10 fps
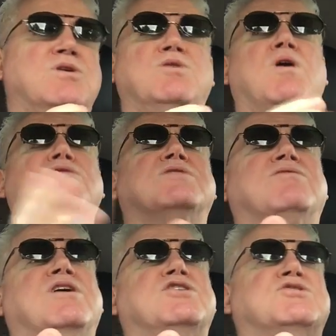You also have
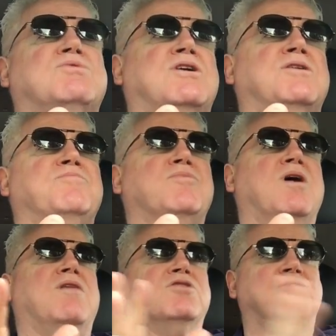the history
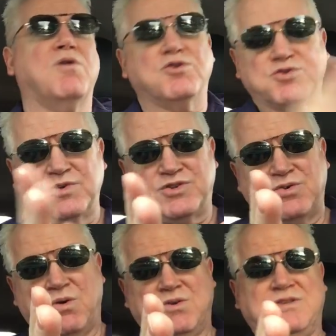of the grocery
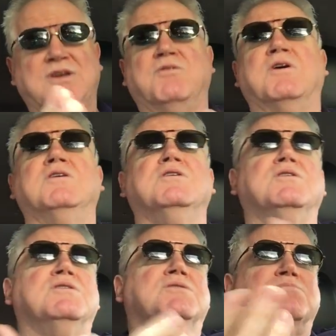stores in the area
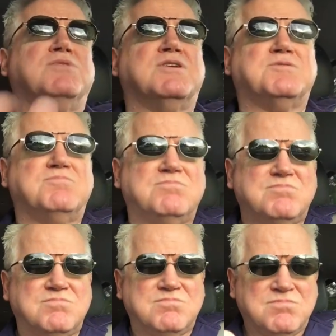because
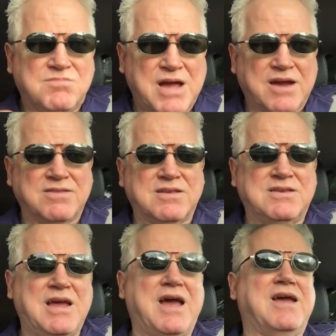back in the
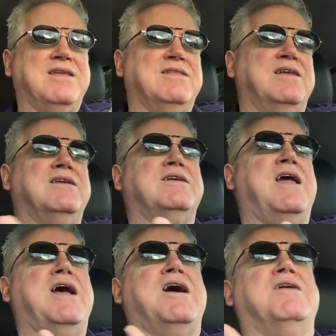day they didn't
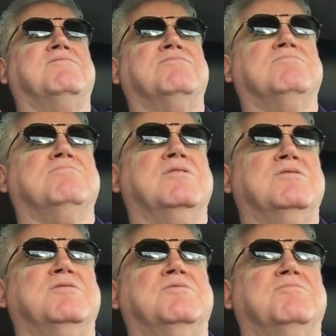have
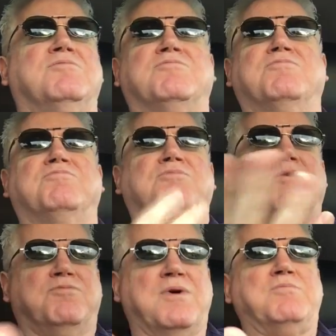
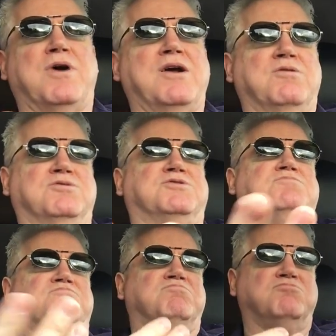well Fred Meyer's
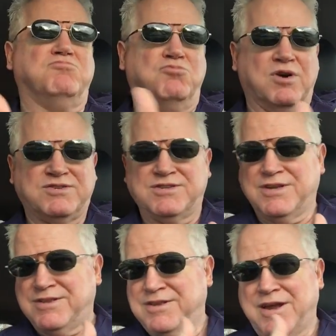was
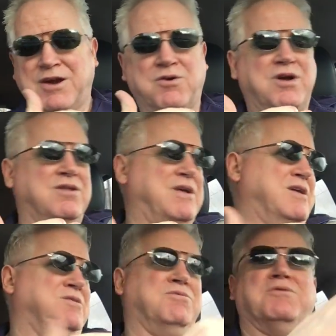in the area like
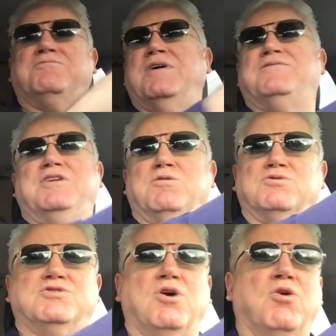in around 50 or
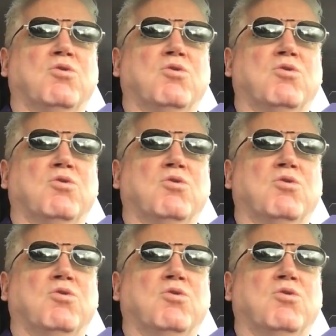so.